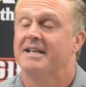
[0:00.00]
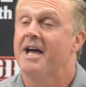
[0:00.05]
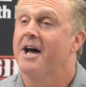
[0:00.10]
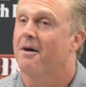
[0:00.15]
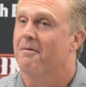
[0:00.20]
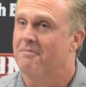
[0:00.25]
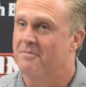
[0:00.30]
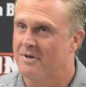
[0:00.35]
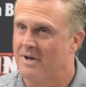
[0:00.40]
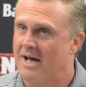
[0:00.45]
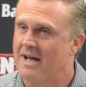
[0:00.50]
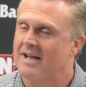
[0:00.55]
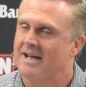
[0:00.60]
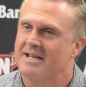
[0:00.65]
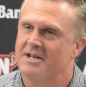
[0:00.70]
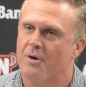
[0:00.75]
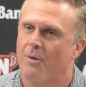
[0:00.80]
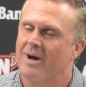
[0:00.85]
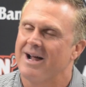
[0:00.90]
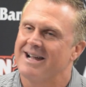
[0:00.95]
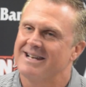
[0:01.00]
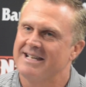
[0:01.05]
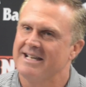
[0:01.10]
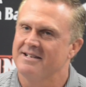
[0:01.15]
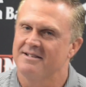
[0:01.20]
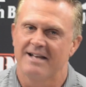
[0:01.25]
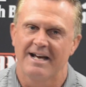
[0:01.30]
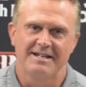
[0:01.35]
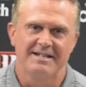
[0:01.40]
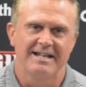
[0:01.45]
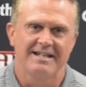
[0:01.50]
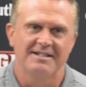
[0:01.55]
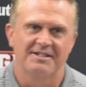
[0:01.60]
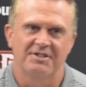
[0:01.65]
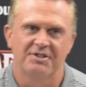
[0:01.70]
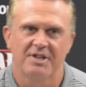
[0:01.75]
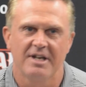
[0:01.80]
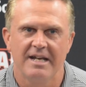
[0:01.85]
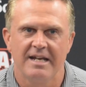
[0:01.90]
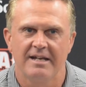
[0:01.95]
Yeah, I
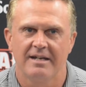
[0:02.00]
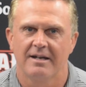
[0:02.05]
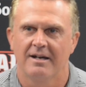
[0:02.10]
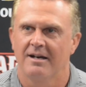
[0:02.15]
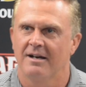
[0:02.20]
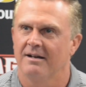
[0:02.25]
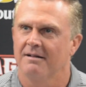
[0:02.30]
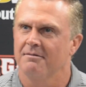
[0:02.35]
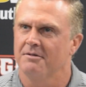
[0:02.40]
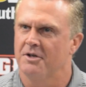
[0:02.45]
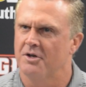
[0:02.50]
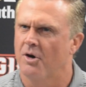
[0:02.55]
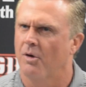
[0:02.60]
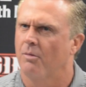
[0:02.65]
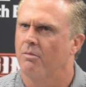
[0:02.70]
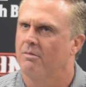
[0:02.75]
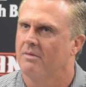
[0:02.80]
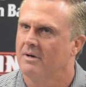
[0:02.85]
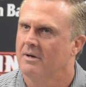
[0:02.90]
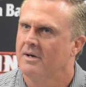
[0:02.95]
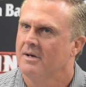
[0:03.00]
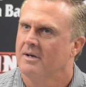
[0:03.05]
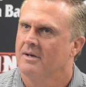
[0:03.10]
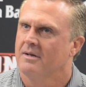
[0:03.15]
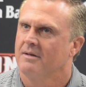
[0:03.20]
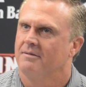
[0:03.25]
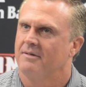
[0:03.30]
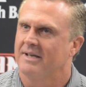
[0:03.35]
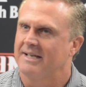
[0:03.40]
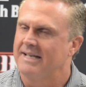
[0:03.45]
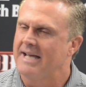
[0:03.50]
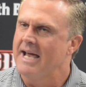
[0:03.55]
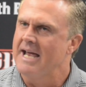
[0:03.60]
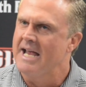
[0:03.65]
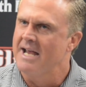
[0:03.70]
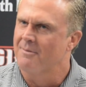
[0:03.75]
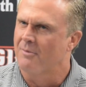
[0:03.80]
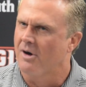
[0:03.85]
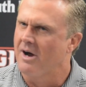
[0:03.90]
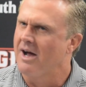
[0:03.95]
didn't see, the
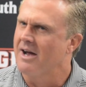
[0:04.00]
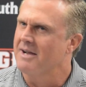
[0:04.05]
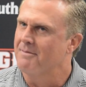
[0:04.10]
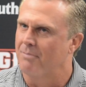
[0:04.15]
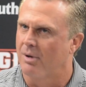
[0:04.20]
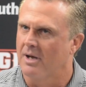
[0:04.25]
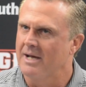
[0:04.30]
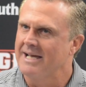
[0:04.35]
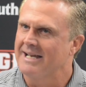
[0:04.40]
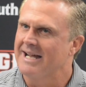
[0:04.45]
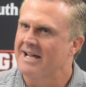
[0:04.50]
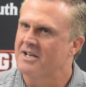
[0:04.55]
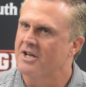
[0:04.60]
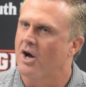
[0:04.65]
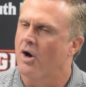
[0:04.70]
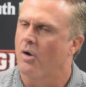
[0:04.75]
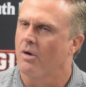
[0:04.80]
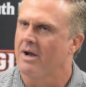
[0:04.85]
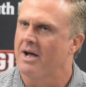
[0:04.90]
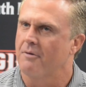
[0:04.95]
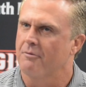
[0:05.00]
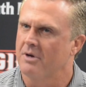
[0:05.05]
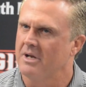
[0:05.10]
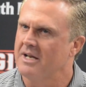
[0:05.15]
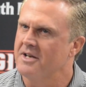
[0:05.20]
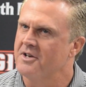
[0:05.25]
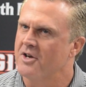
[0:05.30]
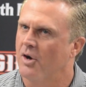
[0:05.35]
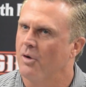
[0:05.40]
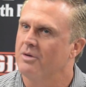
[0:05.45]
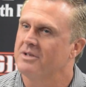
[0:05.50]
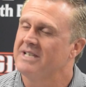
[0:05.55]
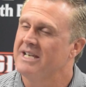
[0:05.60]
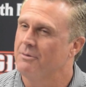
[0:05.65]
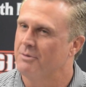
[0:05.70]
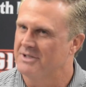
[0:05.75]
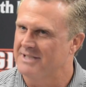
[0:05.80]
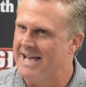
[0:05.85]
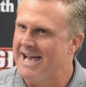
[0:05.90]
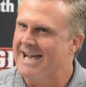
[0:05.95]
game or how he played. All I really know is
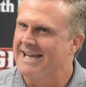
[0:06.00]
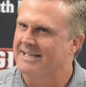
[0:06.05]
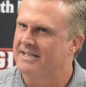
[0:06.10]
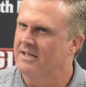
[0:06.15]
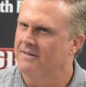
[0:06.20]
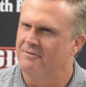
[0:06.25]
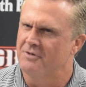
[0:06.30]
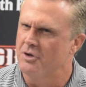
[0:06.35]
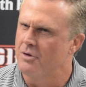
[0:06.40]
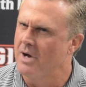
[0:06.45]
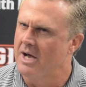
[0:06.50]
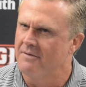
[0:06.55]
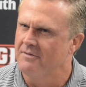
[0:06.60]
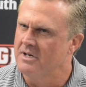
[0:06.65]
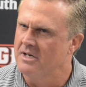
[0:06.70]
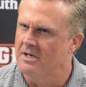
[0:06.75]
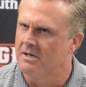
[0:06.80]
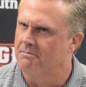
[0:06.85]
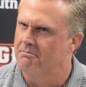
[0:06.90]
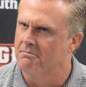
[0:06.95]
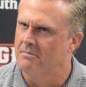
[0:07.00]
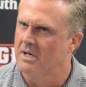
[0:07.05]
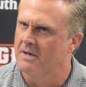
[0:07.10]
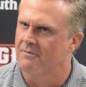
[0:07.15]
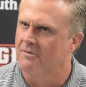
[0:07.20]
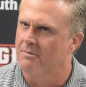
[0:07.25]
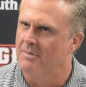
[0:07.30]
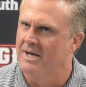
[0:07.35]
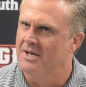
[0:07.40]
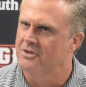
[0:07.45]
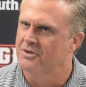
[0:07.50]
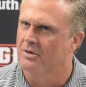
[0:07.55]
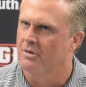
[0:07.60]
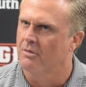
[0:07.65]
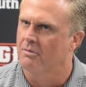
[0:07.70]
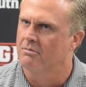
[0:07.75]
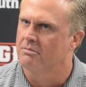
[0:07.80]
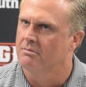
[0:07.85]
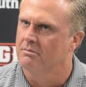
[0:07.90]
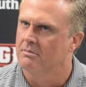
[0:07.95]
he was active. Do you have any
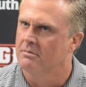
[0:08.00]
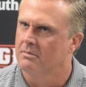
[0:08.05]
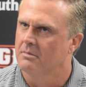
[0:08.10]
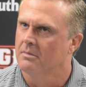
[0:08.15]
information on?